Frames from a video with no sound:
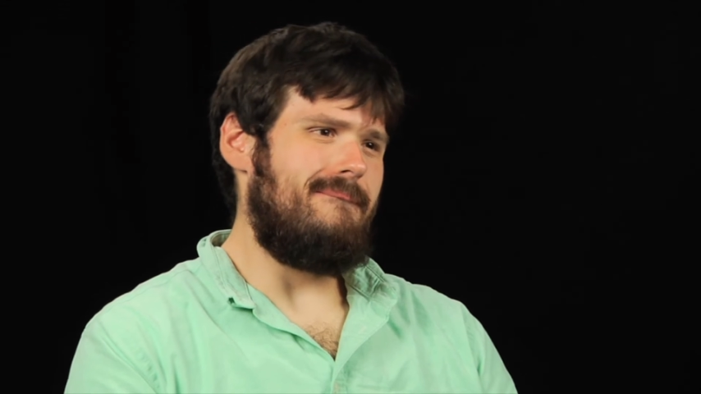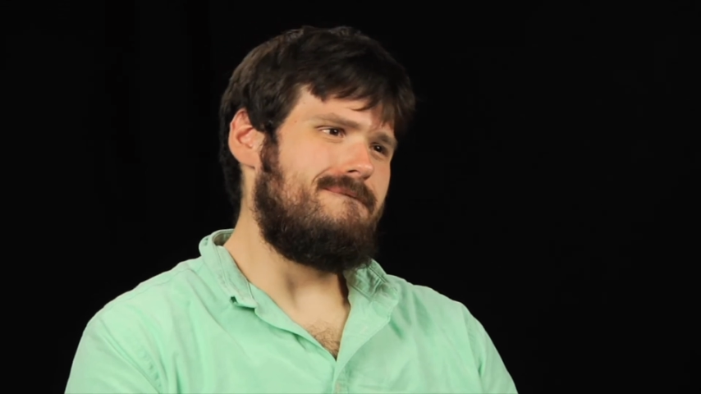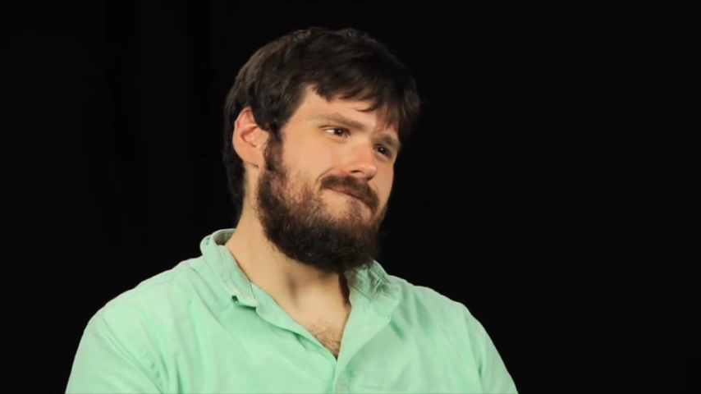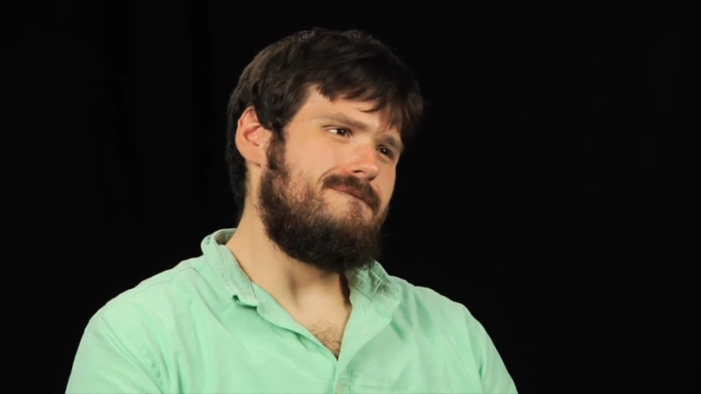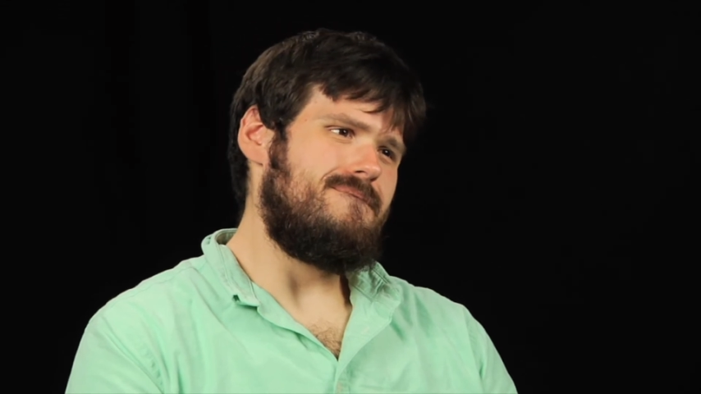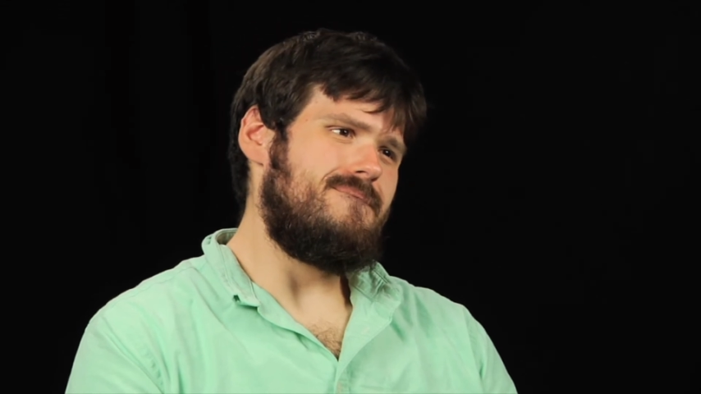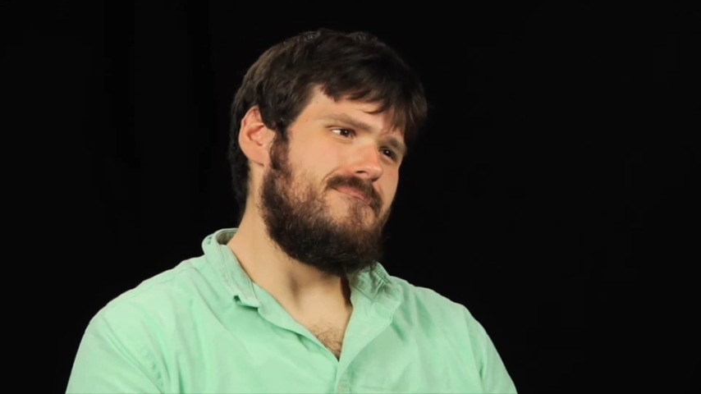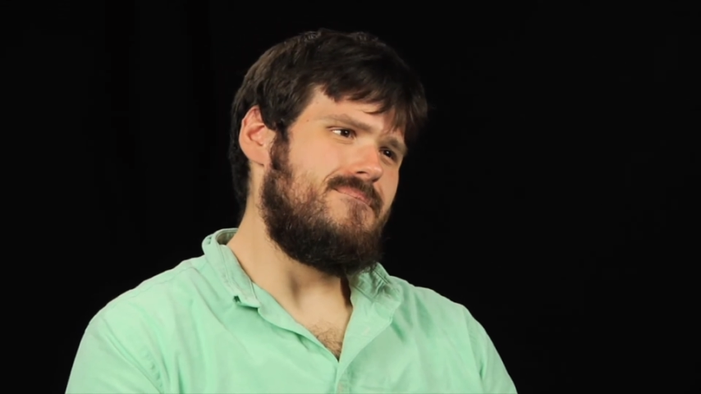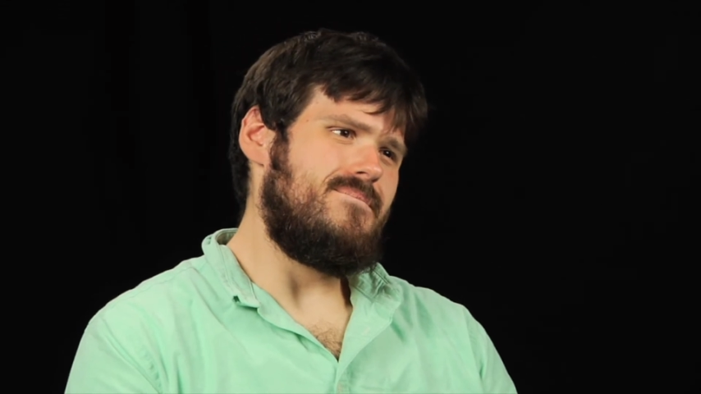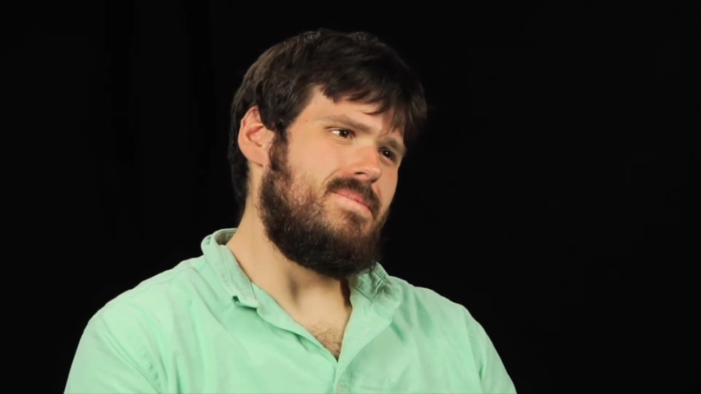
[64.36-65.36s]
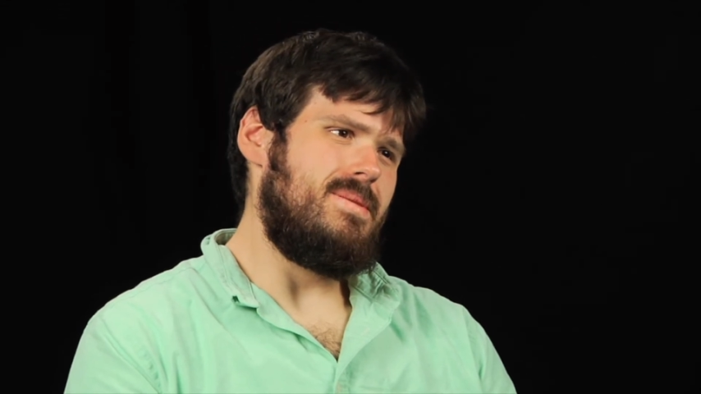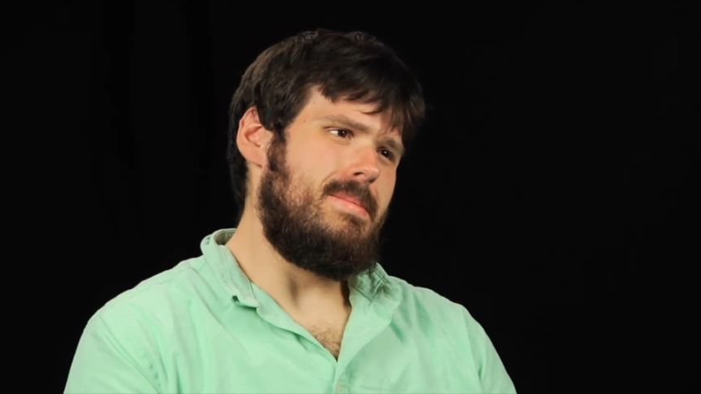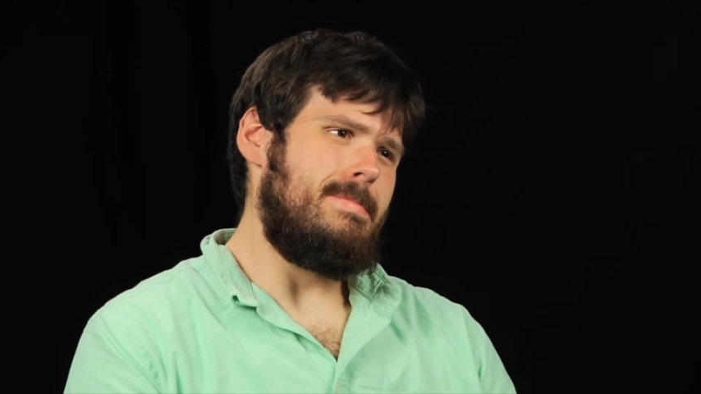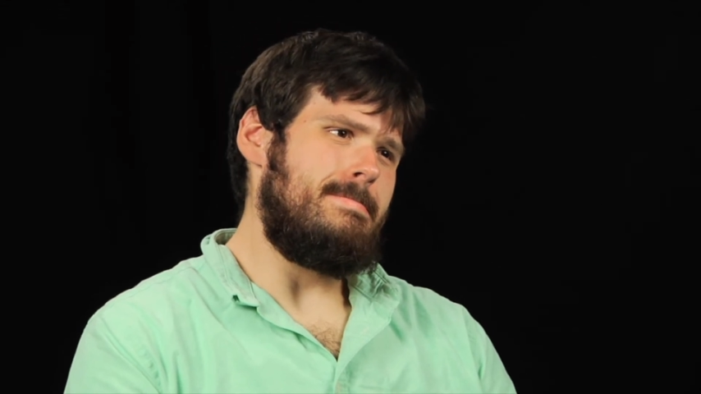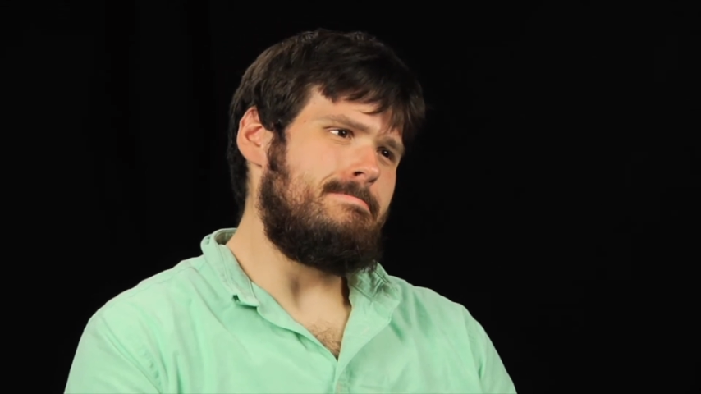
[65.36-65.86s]
at work on a
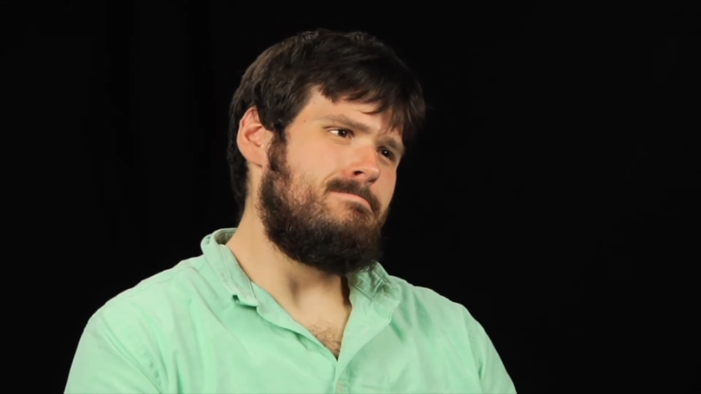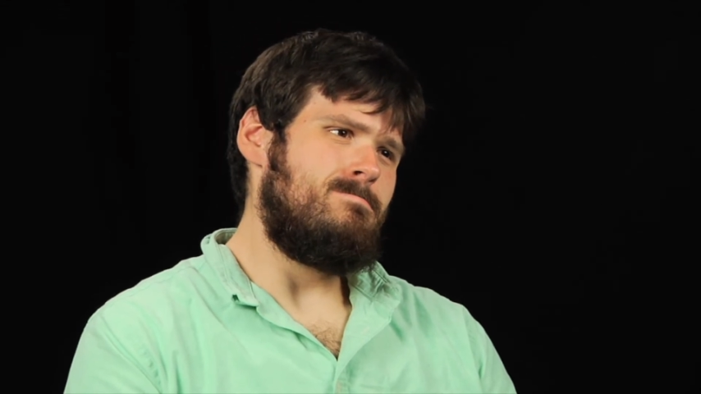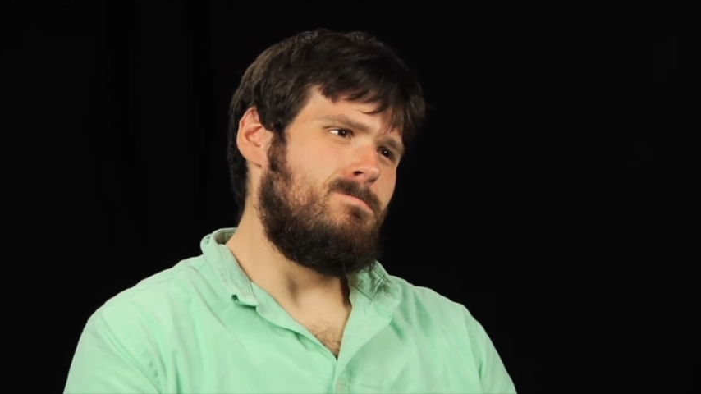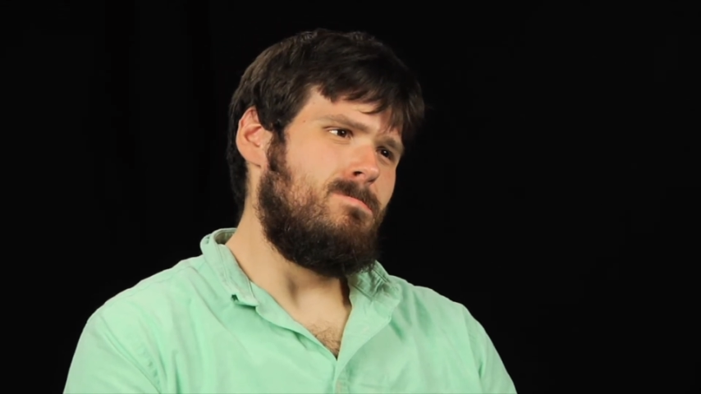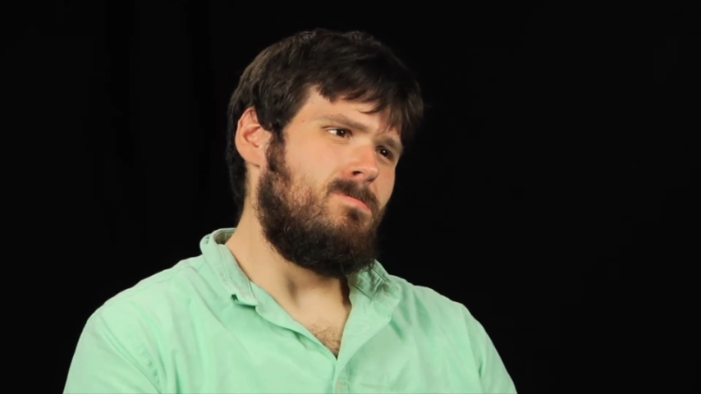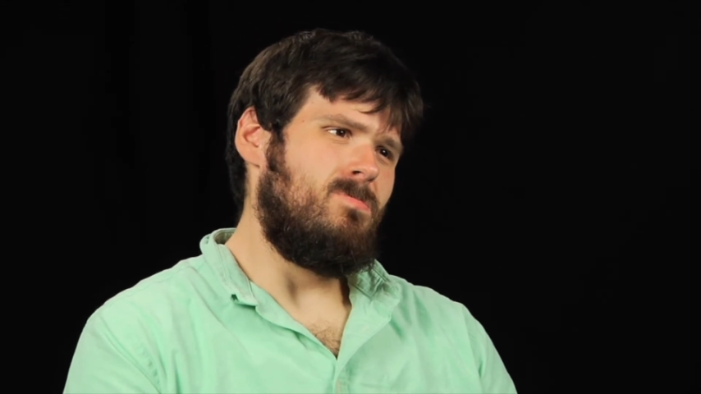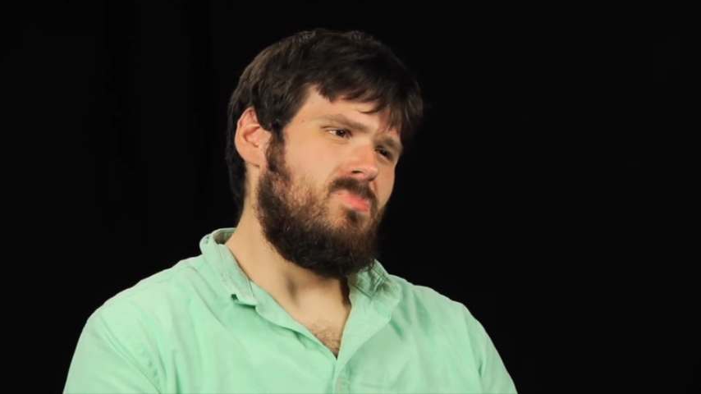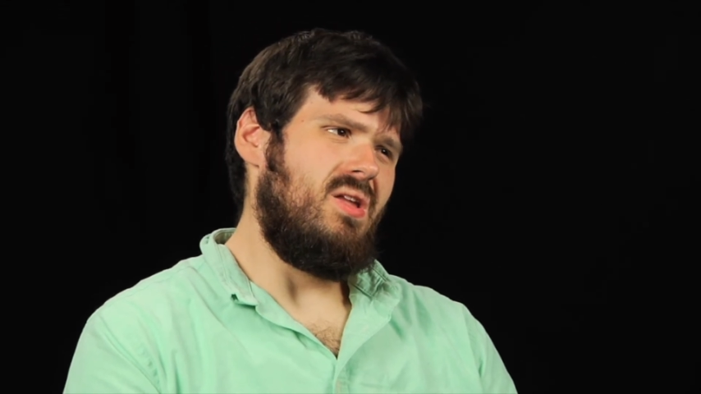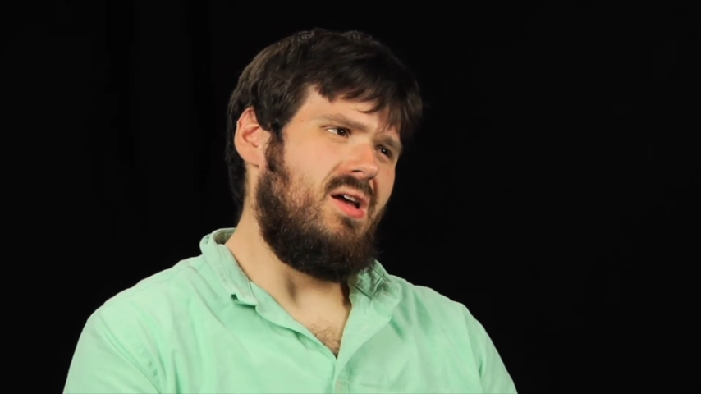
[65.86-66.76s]
regular basis?